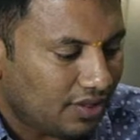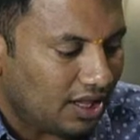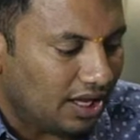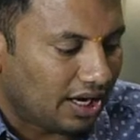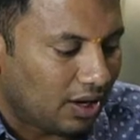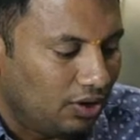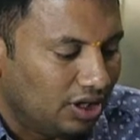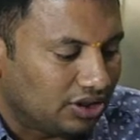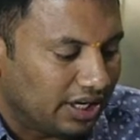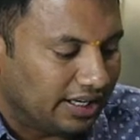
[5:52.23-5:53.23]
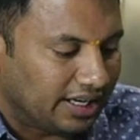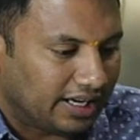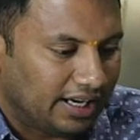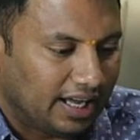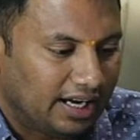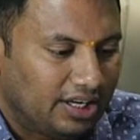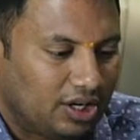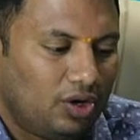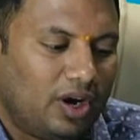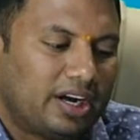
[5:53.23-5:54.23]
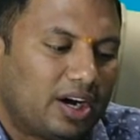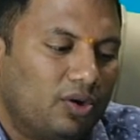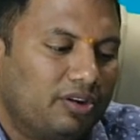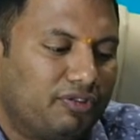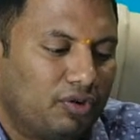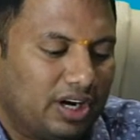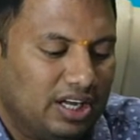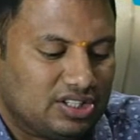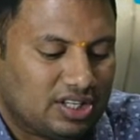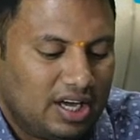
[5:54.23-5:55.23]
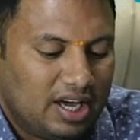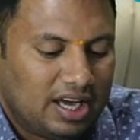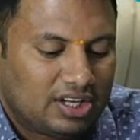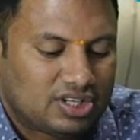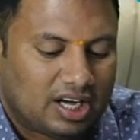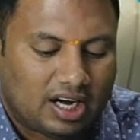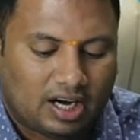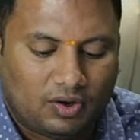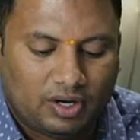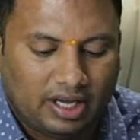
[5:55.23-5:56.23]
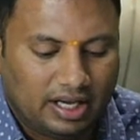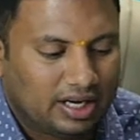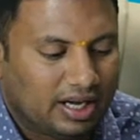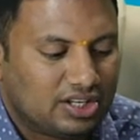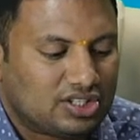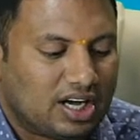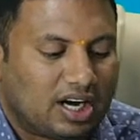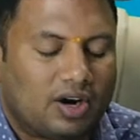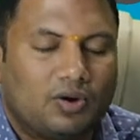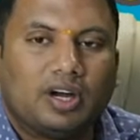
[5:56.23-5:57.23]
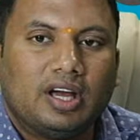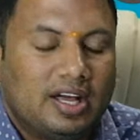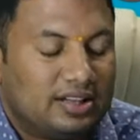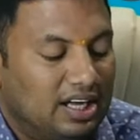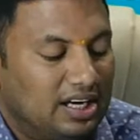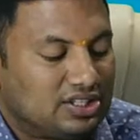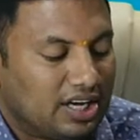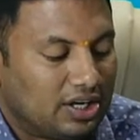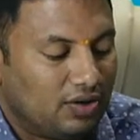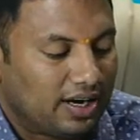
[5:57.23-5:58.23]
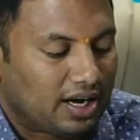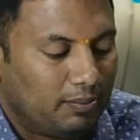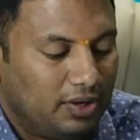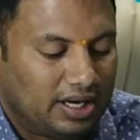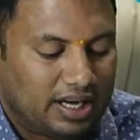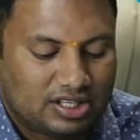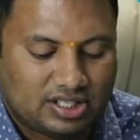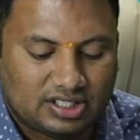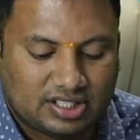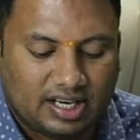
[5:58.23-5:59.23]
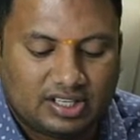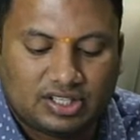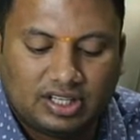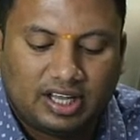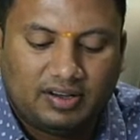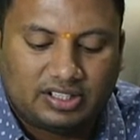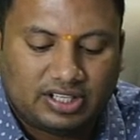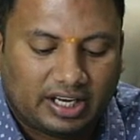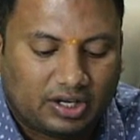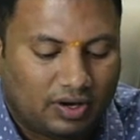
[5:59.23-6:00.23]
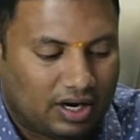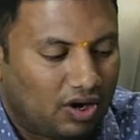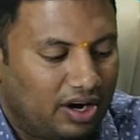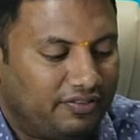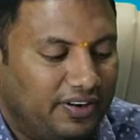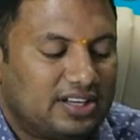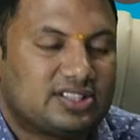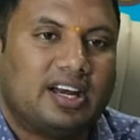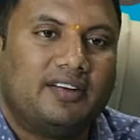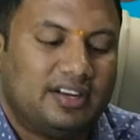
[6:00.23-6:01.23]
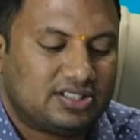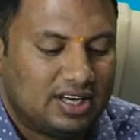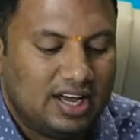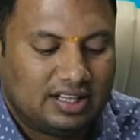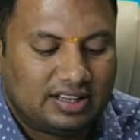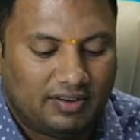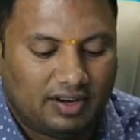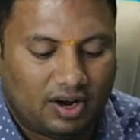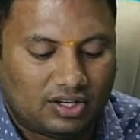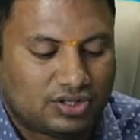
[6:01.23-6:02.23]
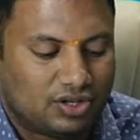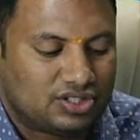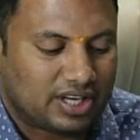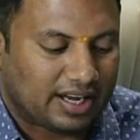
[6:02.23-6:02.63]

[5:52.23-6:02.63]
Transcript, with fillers: round 3 technical interview and round 4 is HR round. In HR round, they will check your communication skills, they will check your confidence levels, they will also check